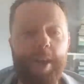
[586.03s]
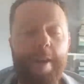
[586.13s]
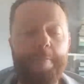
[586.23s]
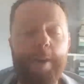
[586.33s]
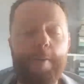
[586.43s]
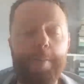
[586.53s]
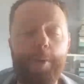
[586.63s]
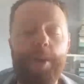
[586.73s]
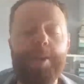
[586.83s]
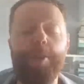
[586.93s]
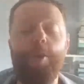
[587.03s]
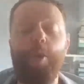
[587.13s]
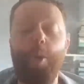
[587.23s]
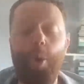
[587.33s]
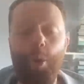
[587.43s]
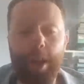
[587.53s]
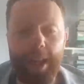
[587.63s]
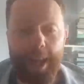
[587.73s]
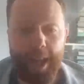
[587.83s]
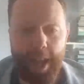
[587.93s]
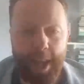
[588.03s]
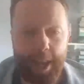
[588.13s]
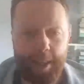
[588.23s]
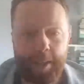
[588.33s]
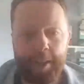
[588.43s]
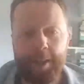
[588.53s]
So FPL Buna is calling it here.